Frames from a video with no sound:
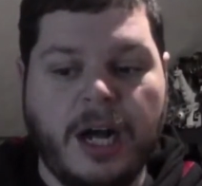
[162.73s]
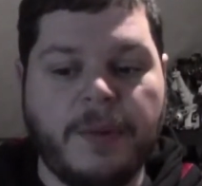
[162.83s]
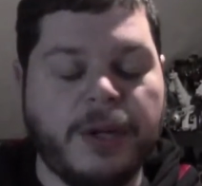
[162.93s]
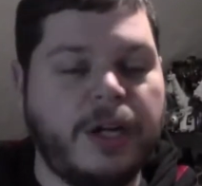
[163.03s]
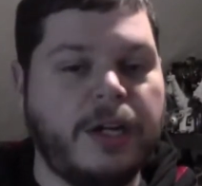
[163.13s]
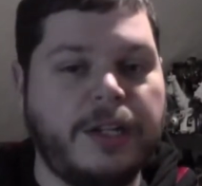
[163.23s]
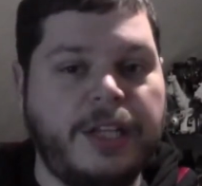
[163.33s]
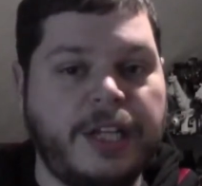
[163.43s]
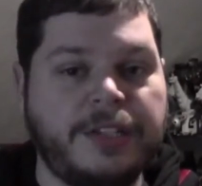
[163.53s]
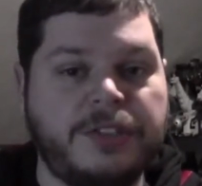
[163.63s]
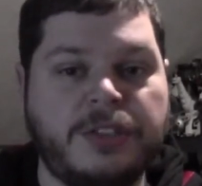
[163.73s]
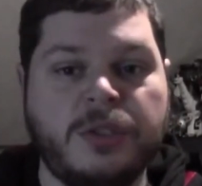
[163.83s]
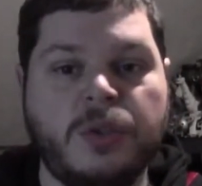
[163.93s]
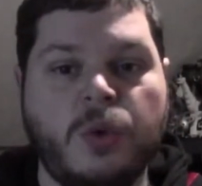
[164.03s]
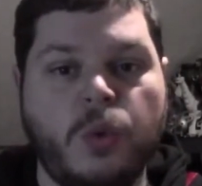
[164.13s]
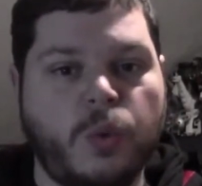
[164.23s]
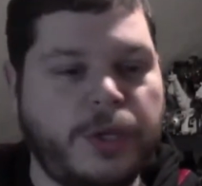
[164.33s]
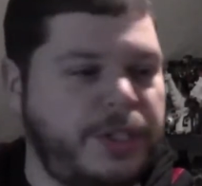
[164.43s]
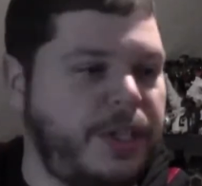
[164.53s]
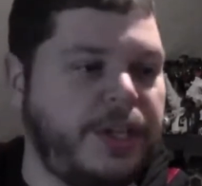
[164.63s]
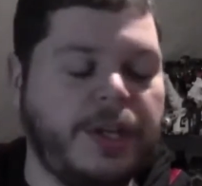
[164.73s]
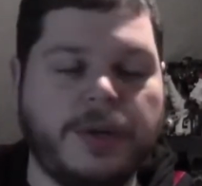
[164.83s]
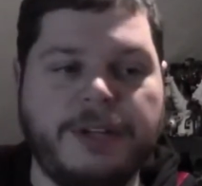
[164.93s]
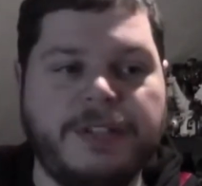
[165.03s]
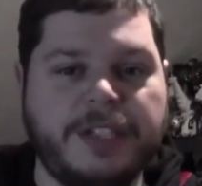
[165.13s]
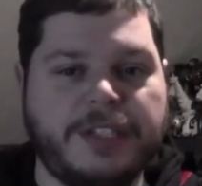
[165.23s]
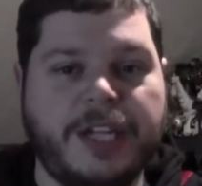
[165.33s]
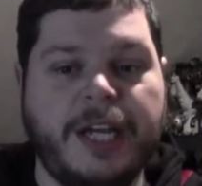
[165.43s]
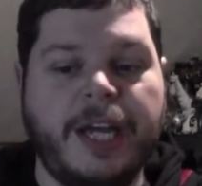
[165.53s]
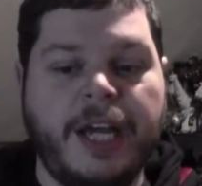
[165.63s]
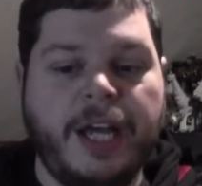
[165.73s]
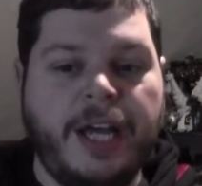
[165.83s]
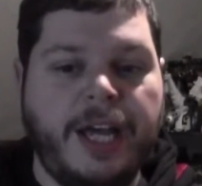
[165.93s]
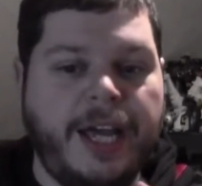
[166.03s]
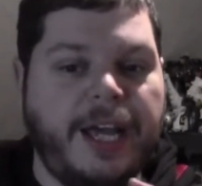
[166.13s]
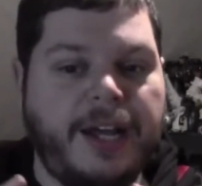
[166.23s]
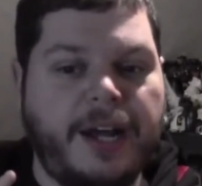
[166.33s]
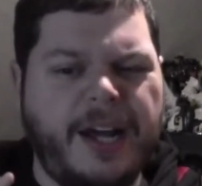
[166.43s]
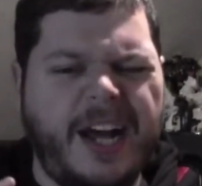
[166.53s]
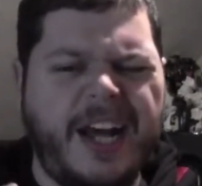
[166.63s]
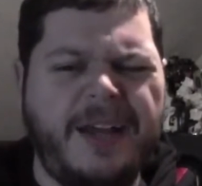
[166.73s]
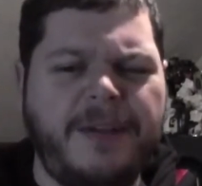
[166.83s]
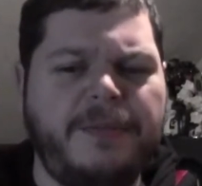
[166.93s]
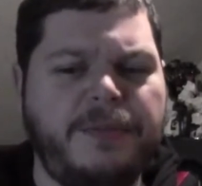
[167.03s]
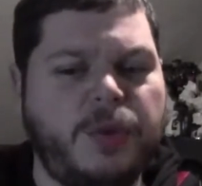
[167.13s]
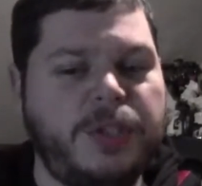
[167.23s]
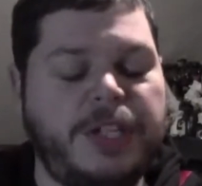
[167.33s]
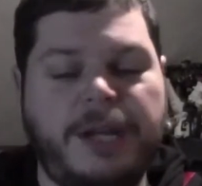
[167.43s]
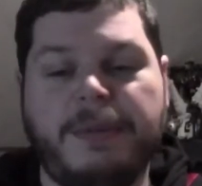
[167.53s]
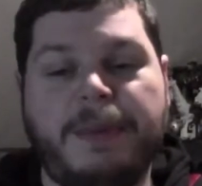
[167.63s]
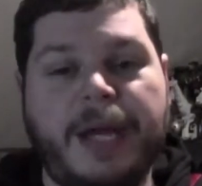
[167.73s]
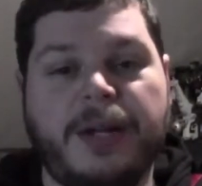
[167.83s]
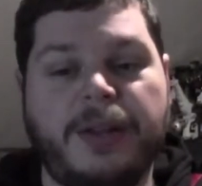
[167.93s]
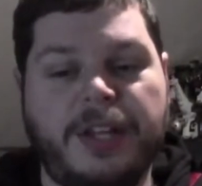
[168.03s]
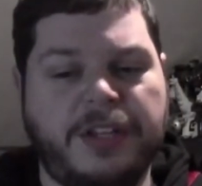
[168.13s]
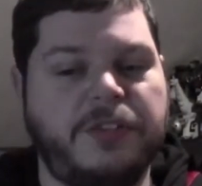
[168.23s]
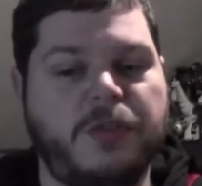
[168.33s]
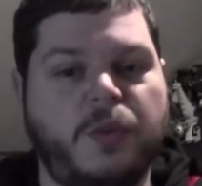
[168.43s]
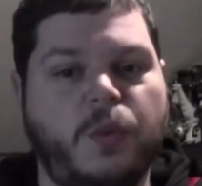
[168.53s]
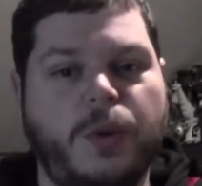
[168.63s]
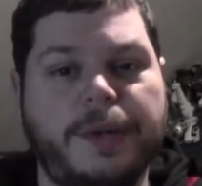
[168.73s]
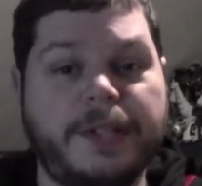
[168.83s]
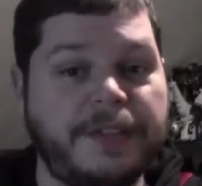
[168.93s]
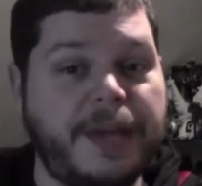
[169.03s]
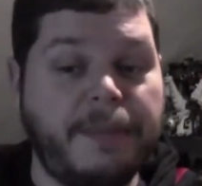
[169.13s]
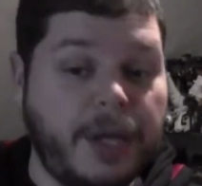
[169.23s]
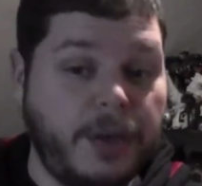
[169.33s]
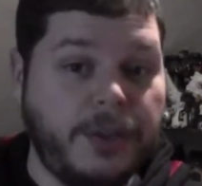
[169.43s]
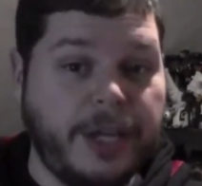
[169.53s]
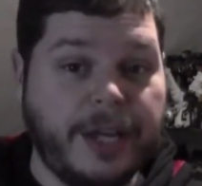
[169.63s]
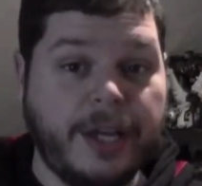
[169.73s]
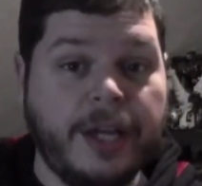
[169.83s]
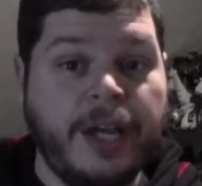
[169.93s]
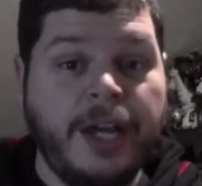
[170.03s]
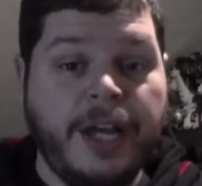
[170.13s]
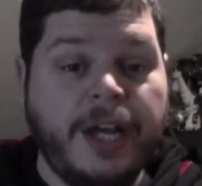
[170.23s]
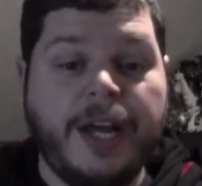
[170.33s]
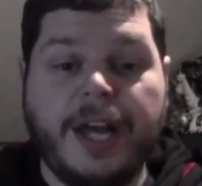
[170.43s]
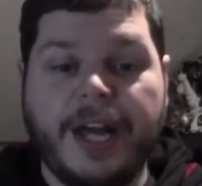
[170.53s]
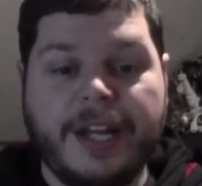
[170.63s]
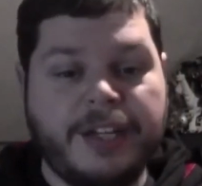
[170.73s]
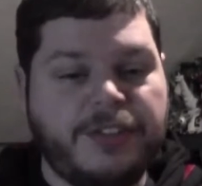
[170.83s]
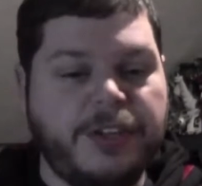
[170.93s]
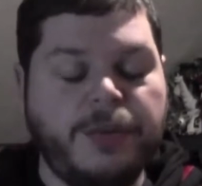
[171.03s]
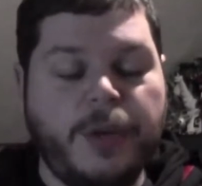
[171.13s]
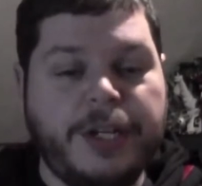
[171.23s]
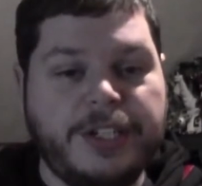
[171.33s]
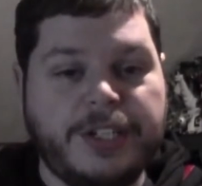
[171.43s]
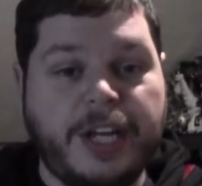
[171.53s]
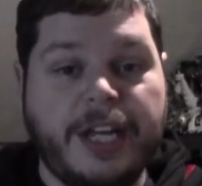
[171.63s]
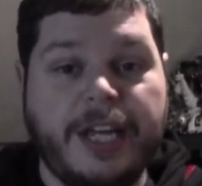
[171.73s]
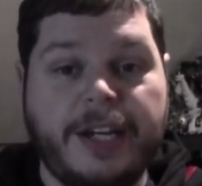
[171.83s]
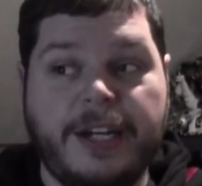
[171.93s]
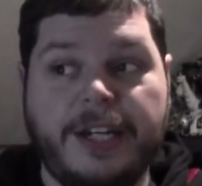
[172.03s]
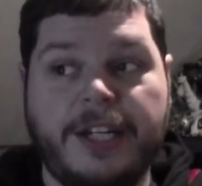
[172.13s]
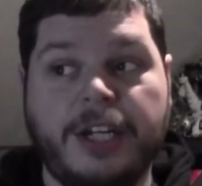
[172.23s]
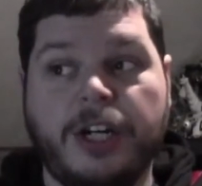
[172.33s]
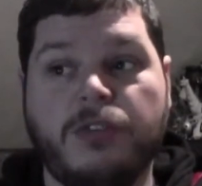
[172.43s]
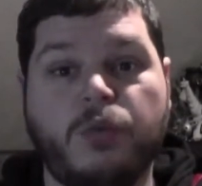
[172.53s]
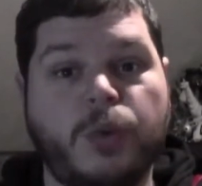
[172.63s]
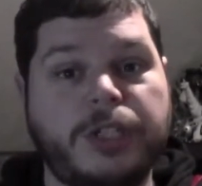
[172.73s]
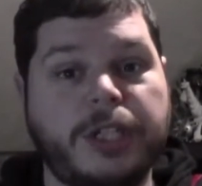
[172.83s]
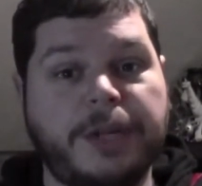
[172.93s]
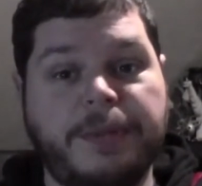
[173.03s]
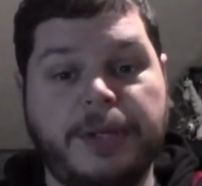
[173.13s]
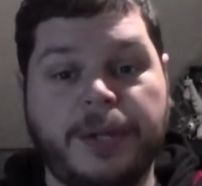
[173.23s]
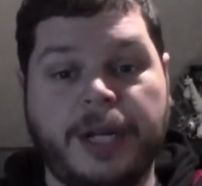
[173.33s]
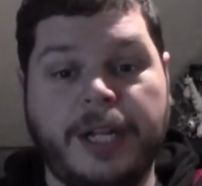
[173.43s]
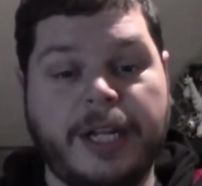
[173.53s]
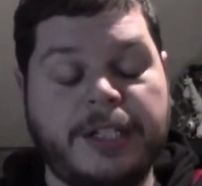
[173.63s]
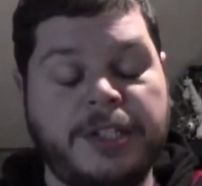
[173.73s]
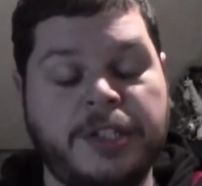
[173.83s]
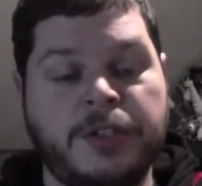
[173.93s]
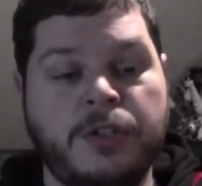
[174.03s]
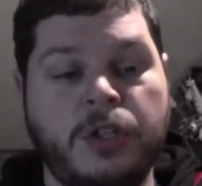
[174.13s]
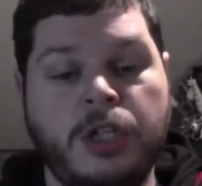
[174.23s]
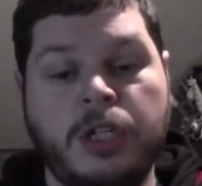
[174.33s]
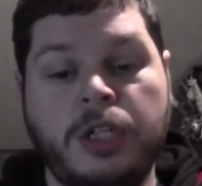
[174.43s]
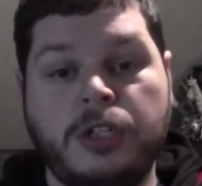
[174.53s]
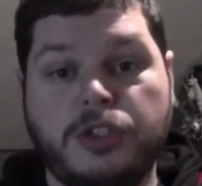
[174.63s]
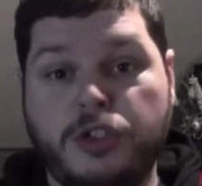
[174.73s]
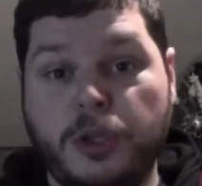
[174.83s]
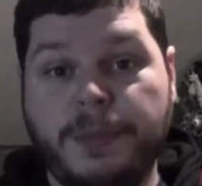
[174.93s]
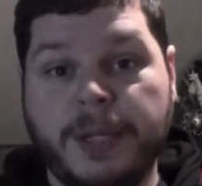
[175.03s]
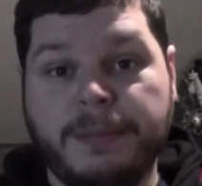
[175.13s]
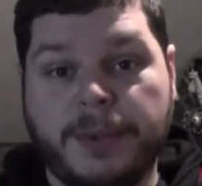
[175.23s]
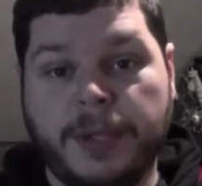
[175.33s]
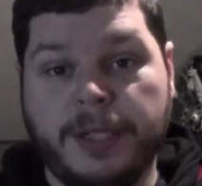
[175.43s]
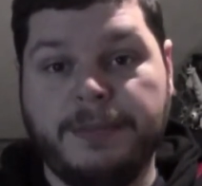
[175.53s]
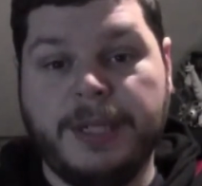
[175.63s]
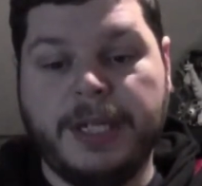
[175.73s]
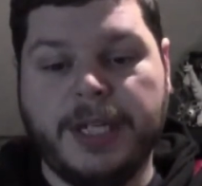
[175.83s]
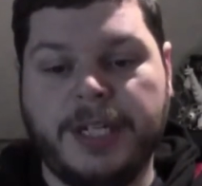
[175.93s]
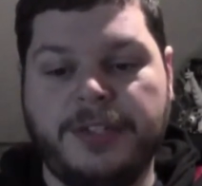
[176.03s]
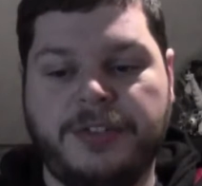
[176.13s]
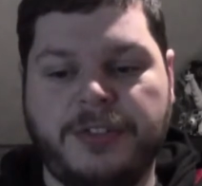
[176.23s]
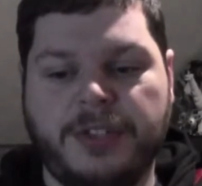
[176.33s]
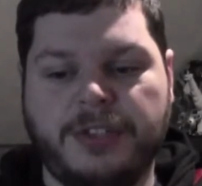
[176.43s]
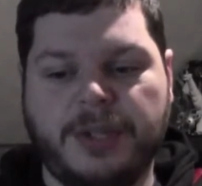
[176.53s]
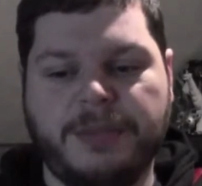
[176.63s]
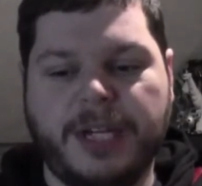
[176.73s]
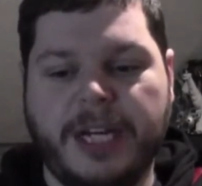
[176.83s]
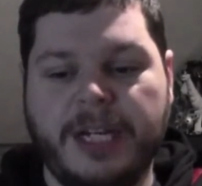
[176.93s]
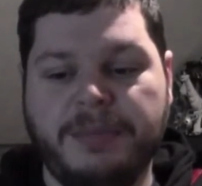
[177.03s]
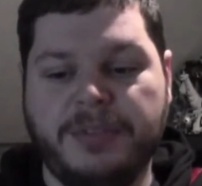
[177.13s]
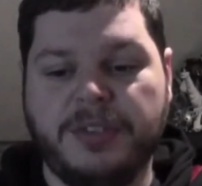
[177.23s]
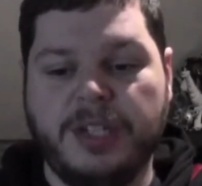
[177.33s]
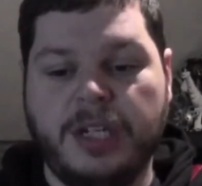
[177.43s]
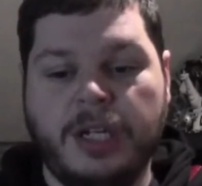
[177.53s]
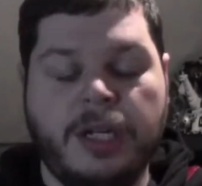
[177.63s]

I want to call it this. What do you think? Or even just say, hey, I'm going to name a panel this. What does that make you think? And it's a good way to just kind of get an idea of what you're going to be doing. And that's super important, because sometimes